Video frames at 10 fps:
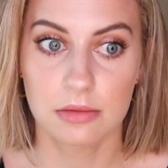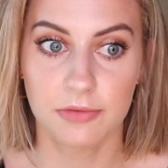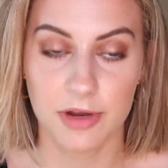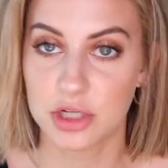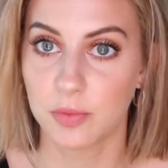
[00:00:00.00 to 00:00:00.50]

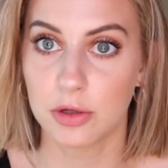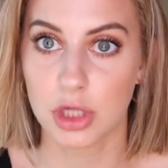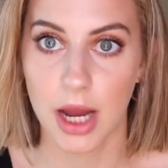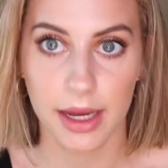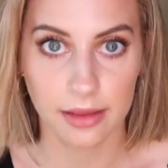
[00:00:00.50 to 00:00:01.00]
finish blow
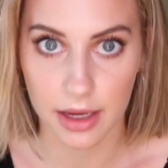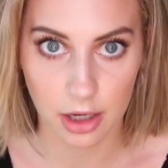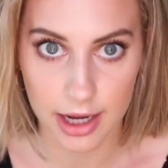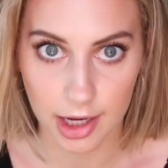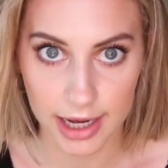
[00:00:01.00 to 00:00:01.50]
drying and let
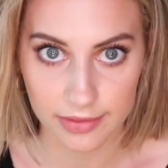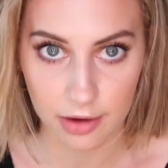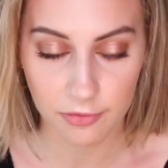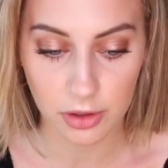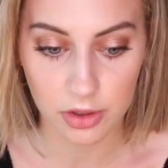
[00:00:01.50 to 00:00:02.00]
your hair hang
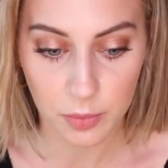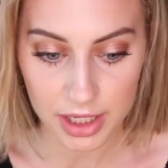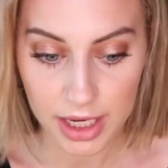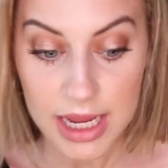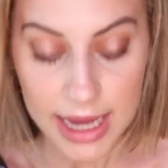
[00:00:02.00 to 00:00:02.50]
there for a little
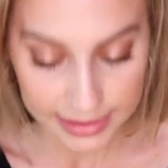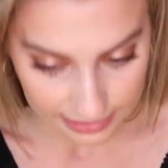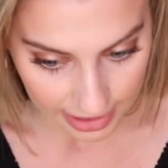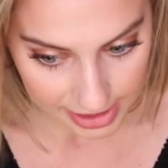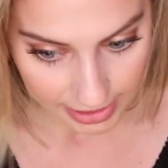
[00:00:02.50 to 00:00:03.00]
bit, and
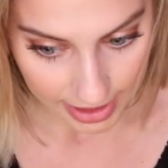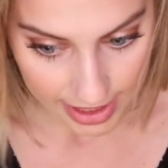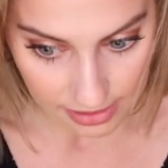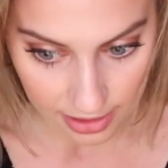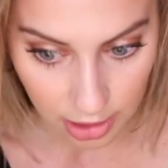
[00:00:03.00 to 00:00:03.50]
letting it
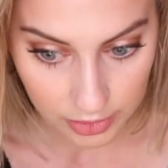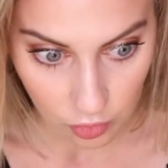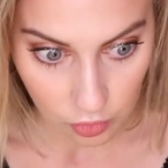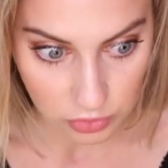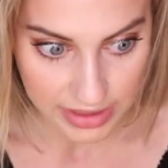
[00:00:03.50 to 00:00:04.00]
hang there and
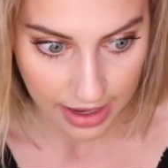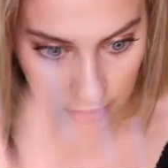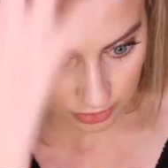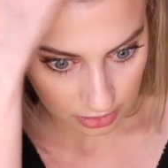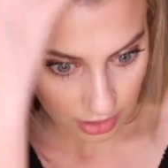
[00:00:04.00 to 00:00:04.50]
cool
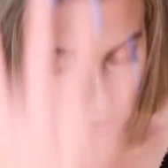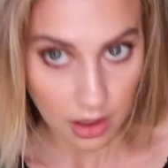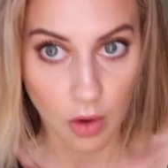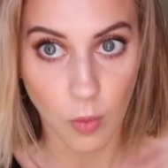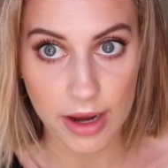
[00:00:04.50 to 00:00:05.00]
down
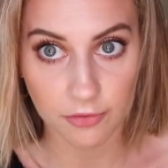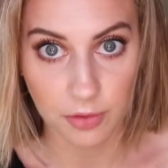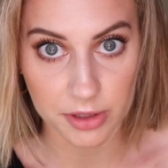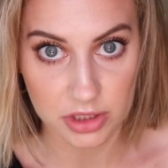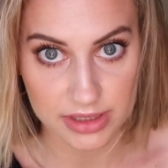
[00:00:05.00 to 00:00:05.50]
away
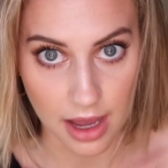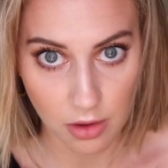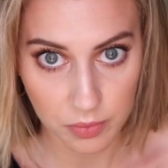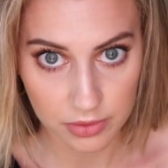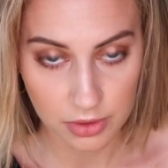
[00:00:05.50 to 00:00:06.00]
from your
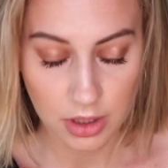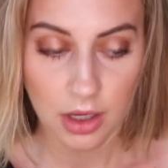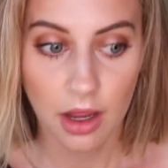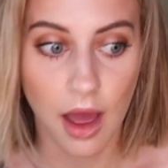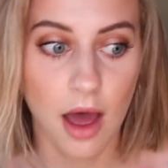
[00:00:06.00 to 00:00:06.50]
scalp
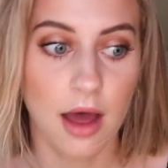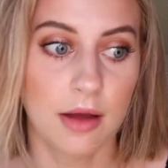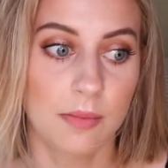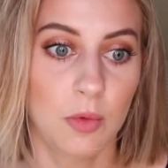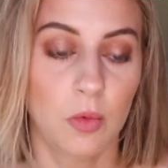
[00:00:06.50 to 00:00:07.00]

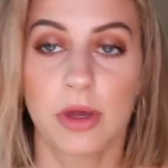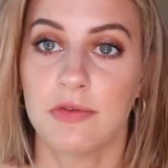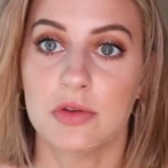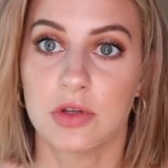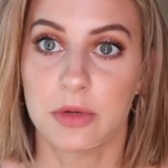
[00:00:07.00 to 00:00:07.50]
will
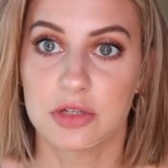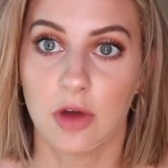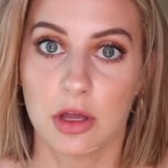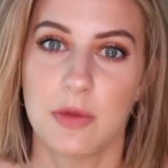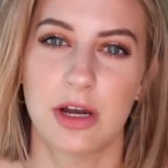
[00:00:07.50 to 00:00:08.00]
give you so much
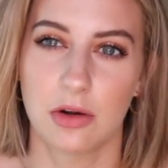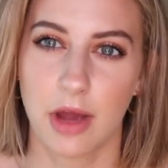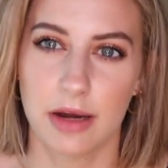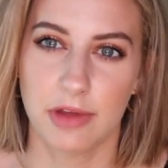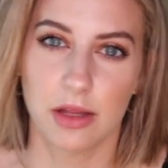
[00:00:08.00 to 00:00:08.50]
volume, and it'll
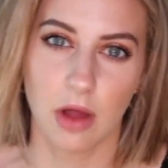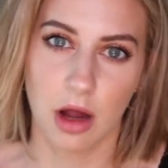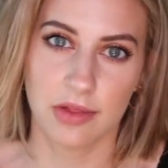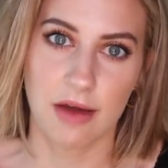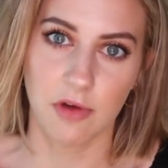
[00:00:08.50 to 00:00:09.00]
kind of like
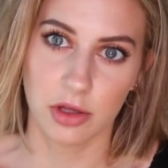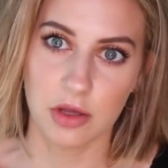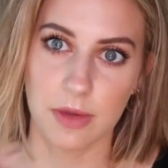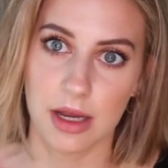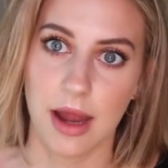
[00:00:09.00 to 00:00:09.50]
lock that
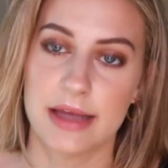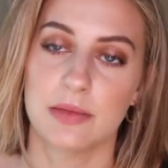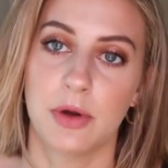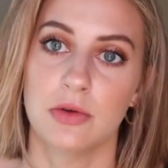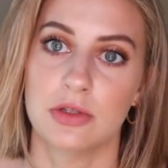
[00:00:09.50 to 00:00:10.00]
volume in,
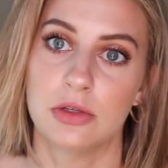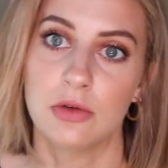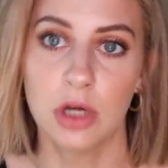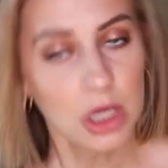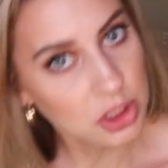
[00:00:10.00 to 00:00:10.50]
as opposed
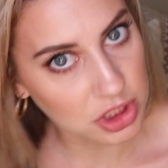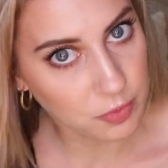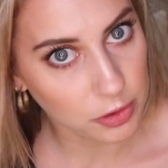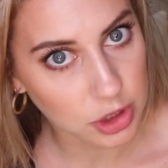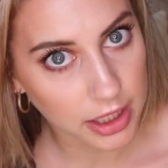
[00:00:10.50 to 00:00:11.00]
to
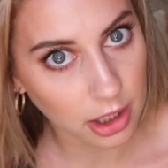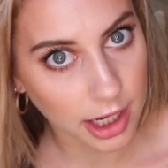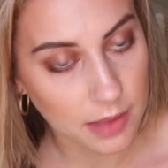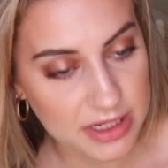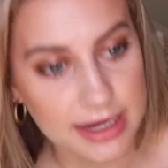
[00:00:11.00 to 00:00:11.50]
just blow drying your
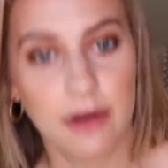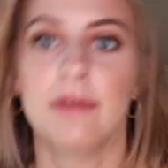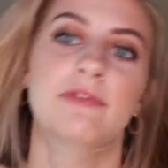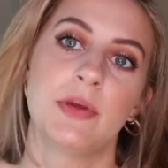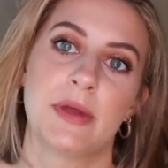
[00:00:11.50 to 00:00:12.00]
hair upside down
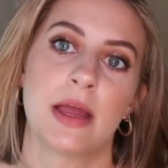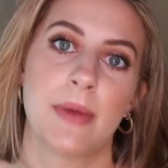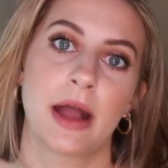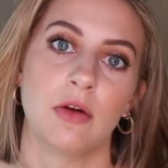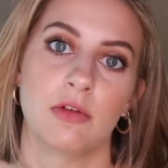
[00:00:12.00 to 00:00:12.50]
and flipping it
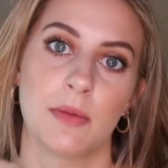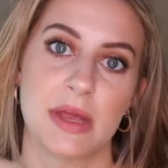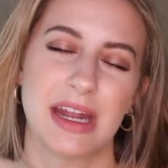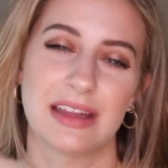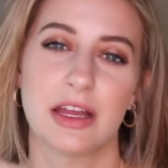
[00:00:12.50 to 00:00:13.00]
back over
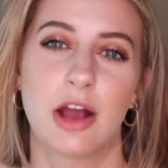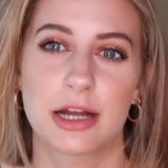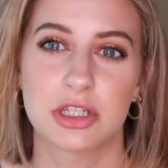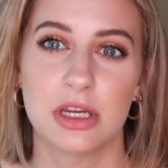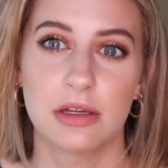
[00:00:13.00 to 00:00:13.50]
immediately. You're
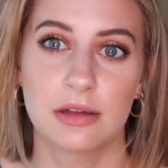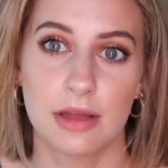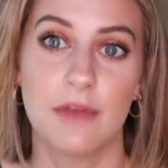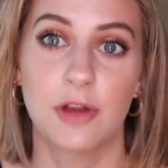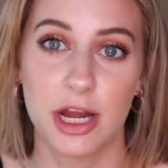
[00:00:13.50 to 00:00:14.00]
actually,
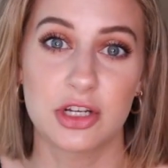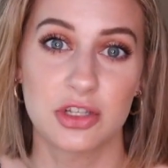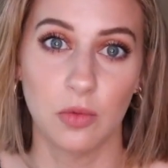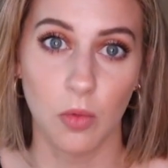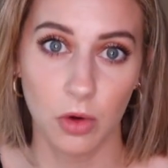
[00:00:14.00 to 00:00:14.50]
if your hair's
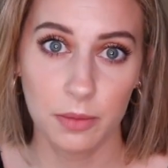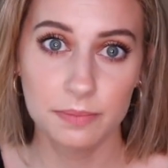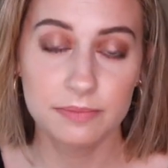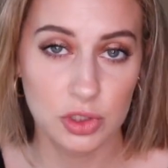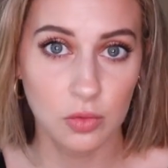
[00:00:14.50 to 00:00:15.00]
still
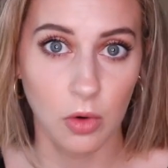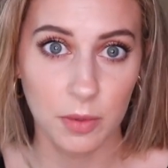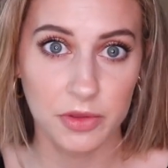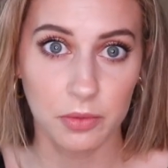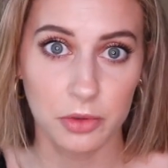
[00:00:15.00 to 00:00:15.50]
warm, too
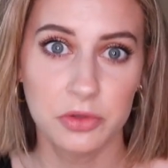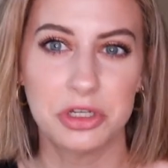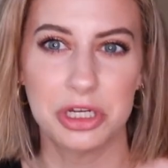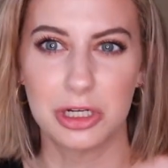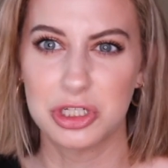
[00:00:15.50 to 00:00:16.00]
warm at the
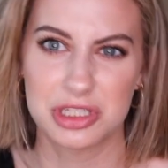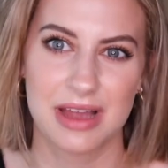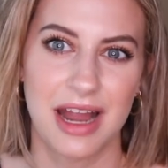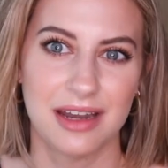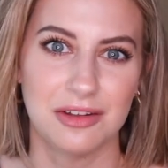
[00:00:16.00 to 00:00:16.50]
root, you're
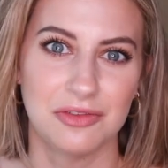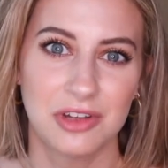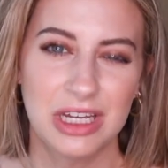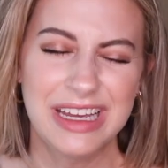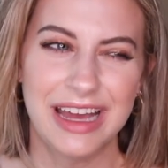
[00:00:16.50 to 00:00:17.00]
just kind of
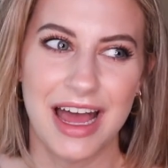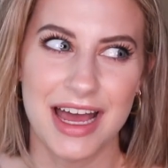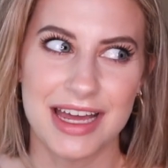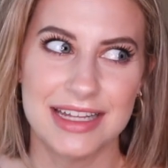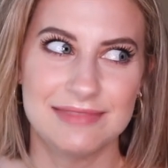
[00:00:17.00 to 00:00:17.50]

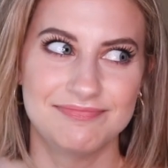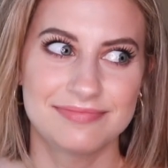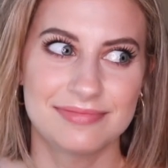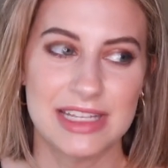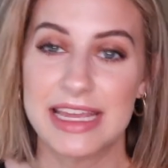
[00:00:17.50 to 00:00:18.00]

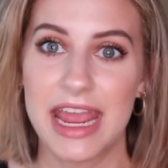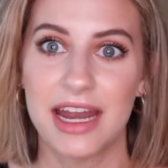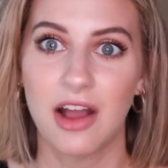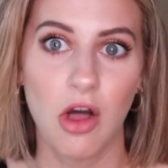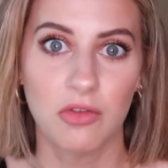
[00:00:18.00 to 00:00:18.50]

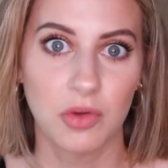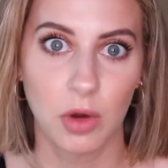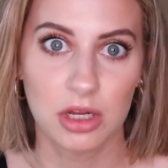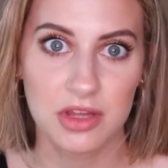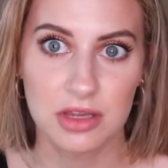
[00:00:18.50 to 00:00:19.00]
negating all of the
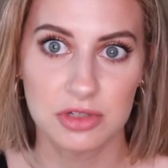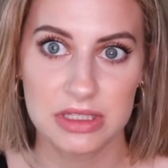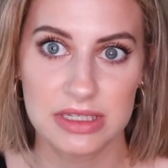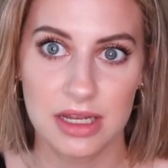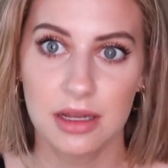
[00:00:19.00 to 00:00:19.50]
work that you
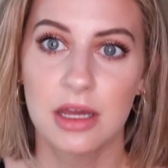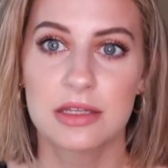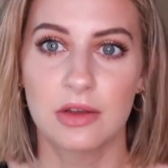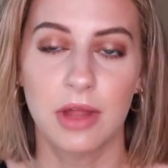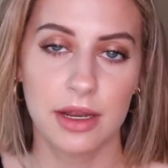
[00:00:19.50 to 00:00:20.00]
just did.
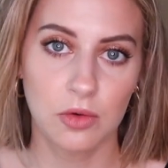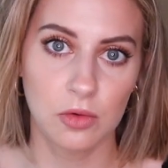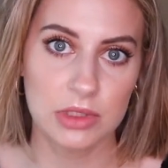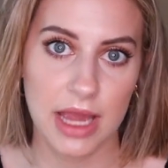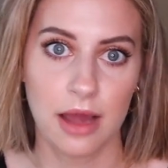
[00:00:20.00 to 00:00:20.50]
So let it
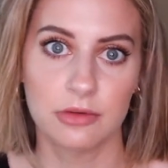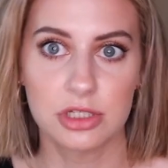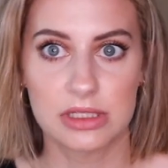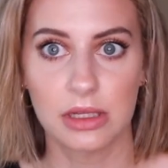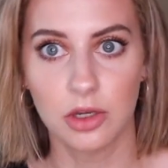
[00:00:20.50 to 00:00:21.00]
cool down
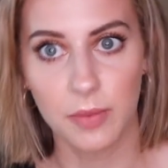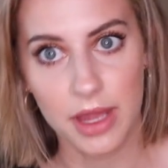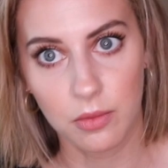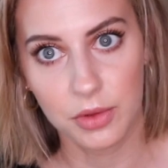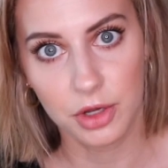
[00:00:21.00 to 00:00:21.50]
just a little
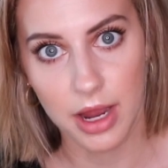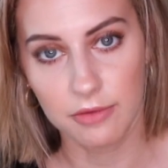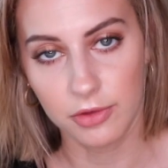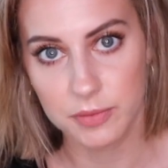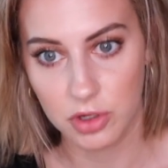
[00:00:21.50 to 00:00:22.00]
bit with your
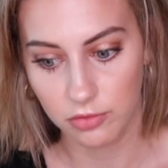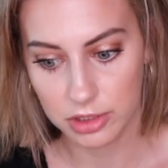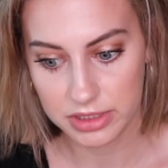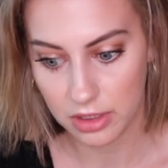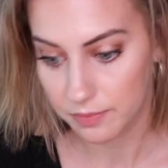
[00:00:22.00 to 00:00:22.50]
head flipped
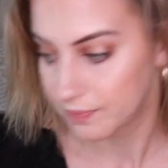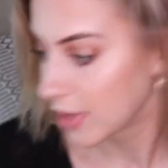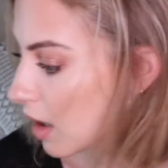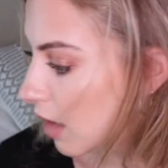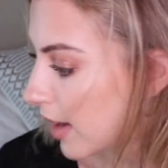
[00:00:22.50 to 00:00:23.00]
over still.
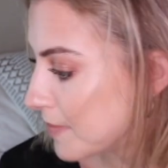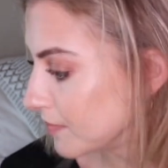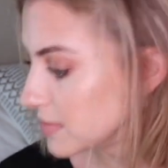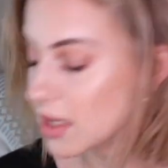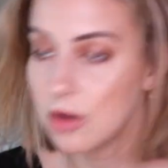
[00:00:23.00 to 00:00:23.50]
Okay,
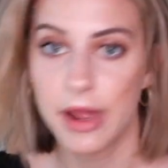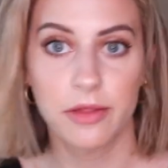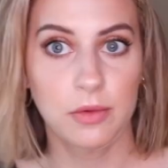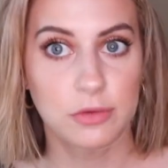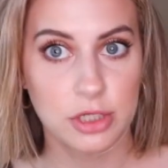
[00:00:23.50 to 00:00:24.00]
so now
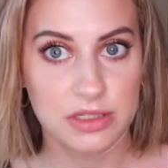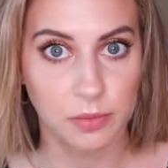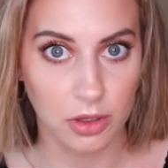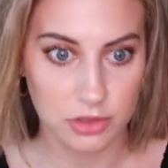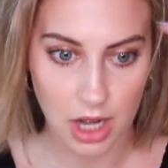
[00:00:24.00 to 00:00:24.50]
that we've addressed
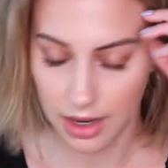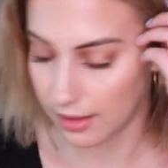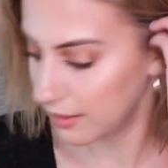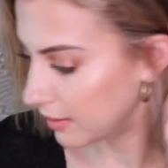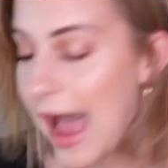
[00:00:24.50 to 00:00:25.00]
blow
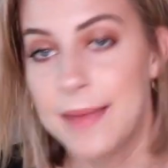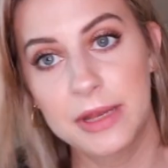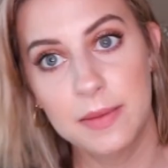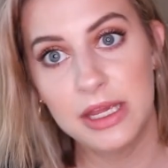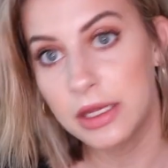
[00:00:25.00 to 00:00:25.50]
drying, I'm
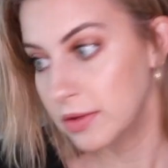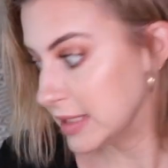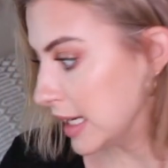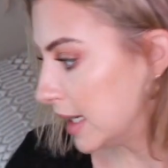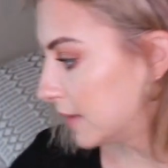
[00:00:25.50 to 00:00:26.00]
gonna be
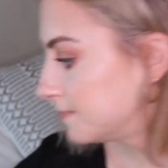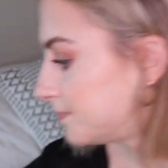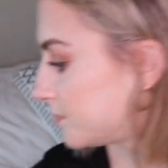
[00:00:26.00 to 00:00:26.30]
using